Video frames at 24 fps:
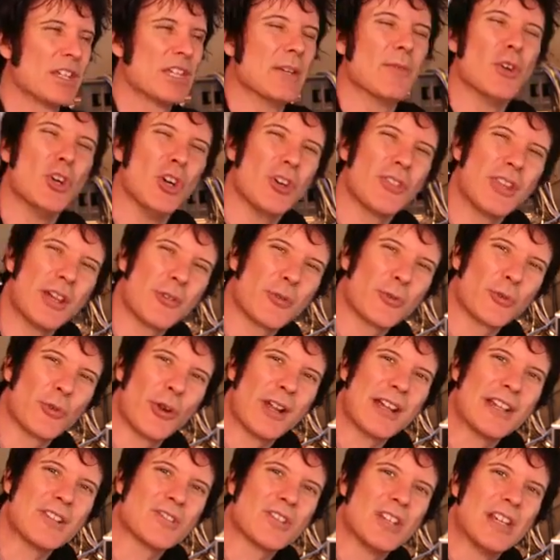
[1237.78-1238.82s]
You ever heard that
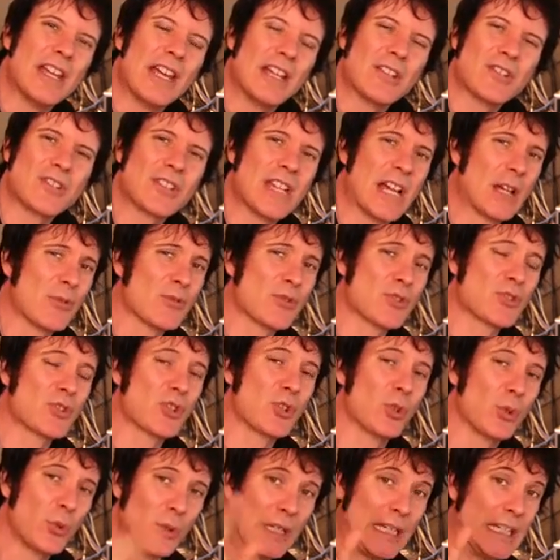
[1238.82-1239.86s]
phrase, it sounds
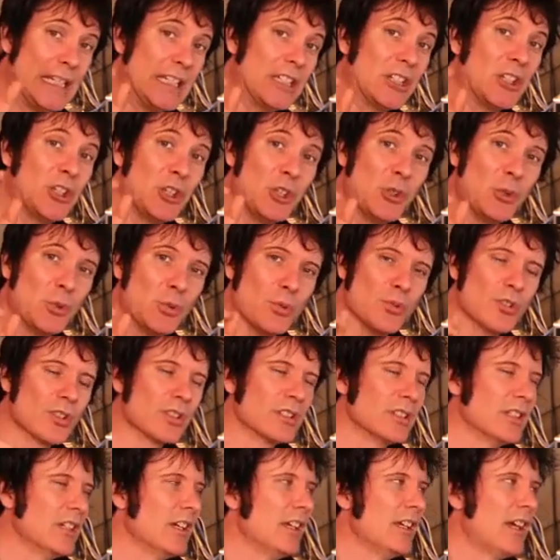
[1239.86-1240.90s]
too
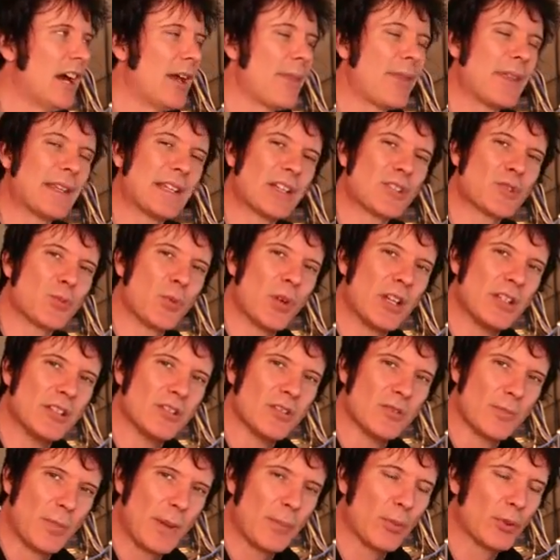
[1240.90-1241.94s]
EQ'd? I think that's
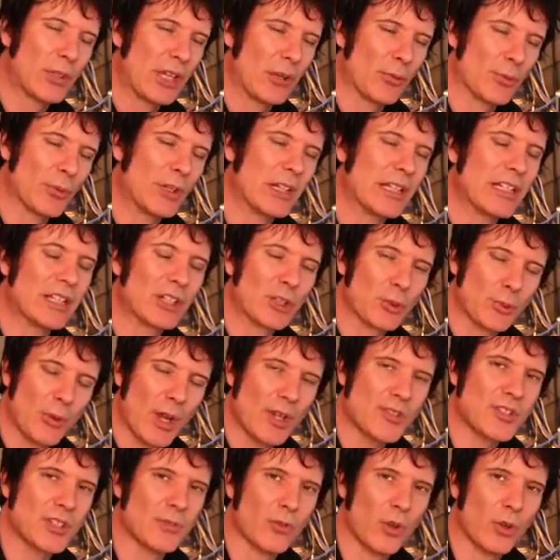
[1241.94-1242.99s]
when people get really
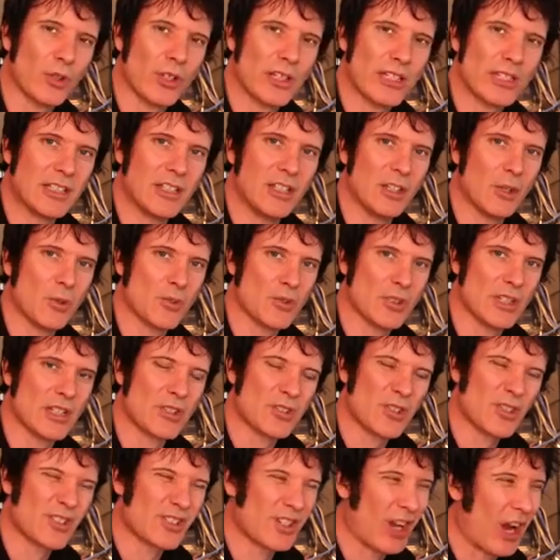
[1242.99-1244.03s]
aggressive on EQs and
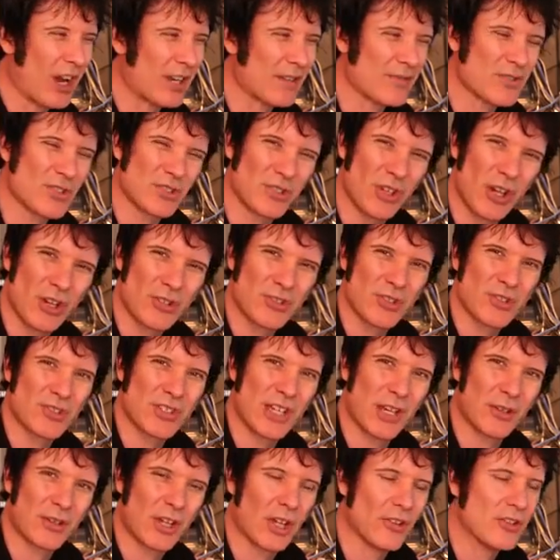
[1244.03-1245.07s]
it just kind of starts to
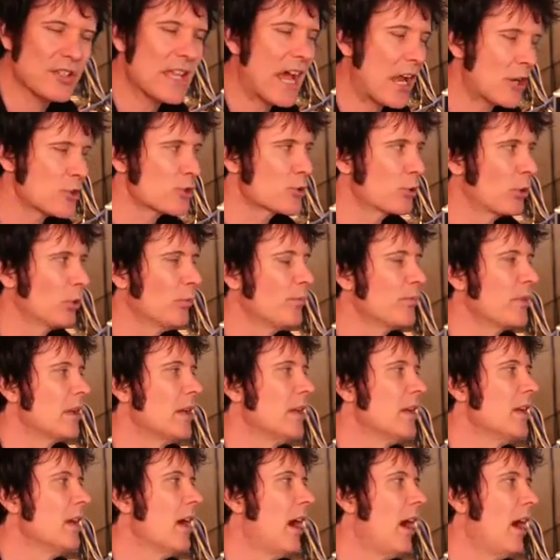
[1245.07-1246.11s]
sound unnatural.
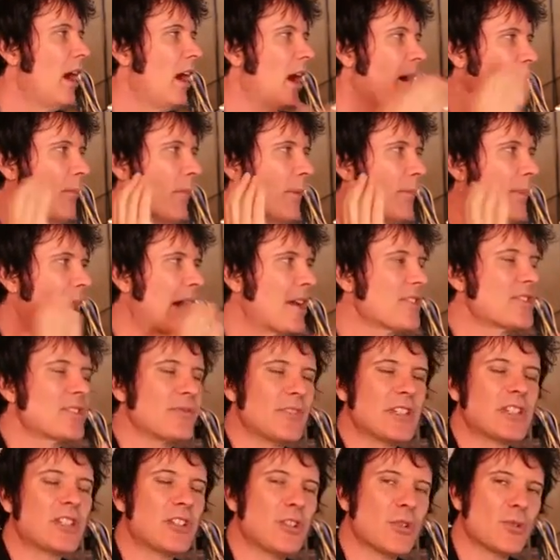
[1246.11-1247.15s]

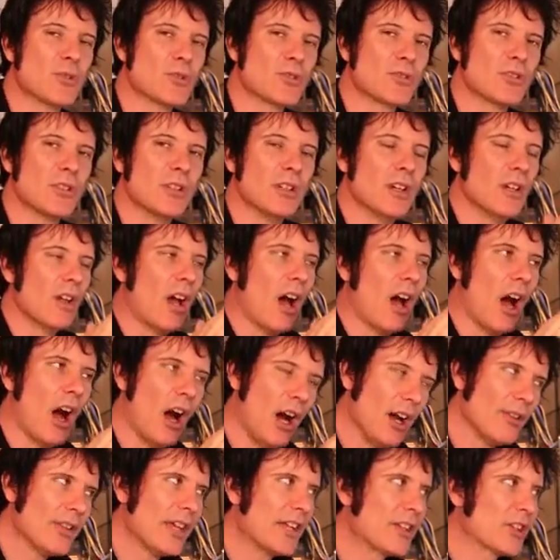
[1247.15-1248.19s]
Passive EQs
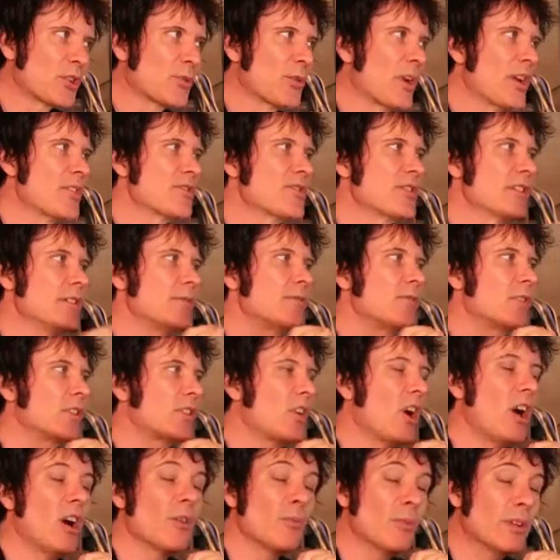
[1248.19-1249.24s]
aren't that aggressive,
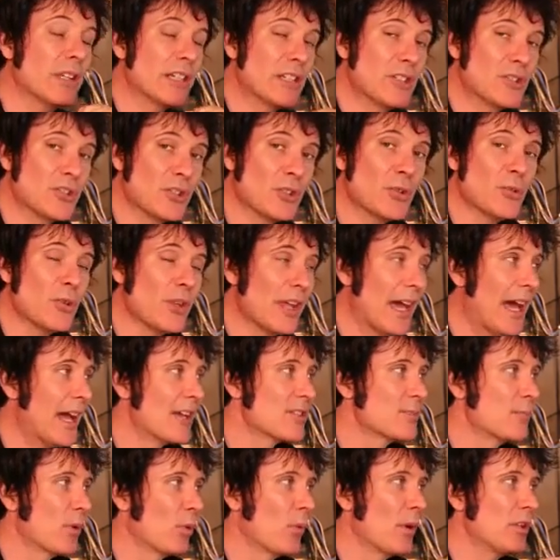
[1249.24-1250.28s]
can't really do
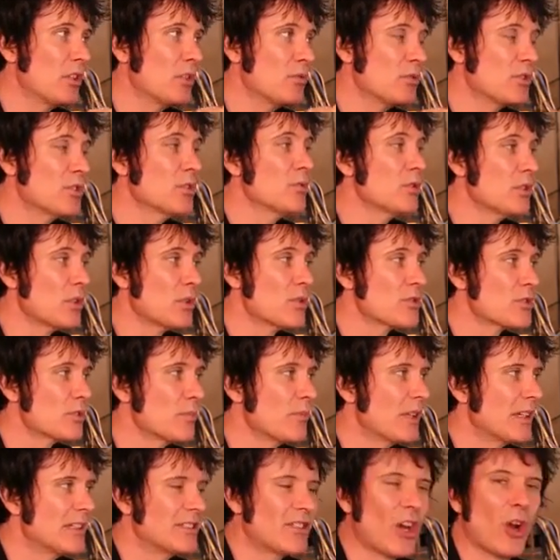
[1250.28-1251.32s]
that, but when you do use
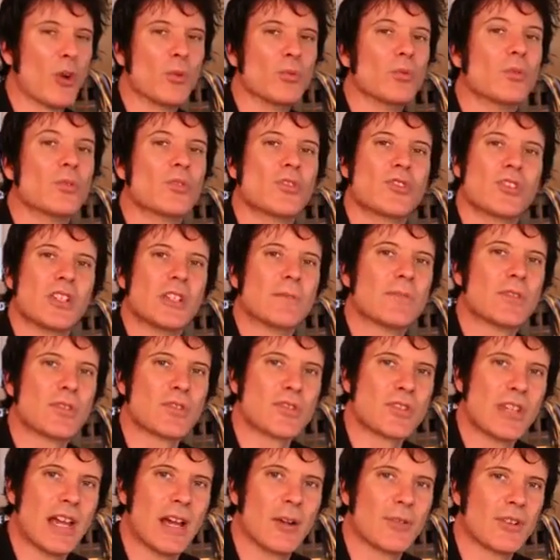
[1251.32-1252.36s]
them, they don't seem
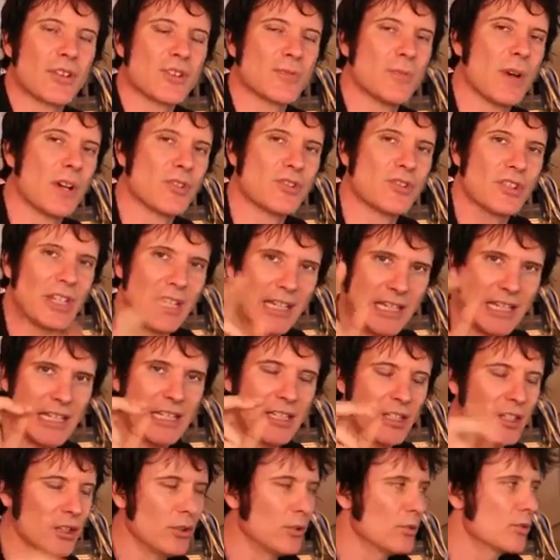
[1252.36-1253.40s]
to sound as much
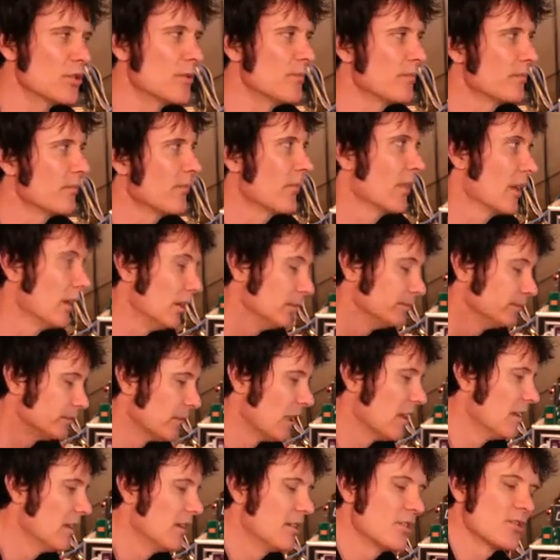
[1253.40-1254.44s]
EQ'd.
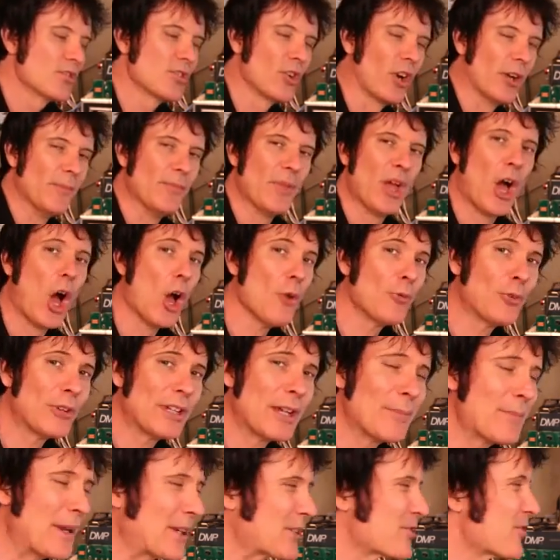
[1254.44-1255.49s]
Sorry, hopefully
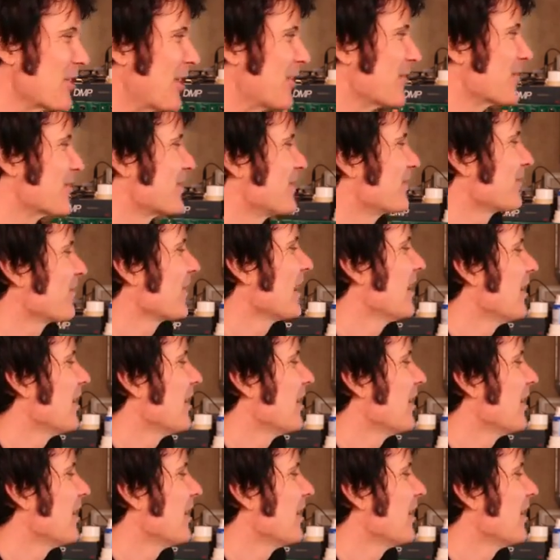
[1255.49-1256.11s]
that makes sense.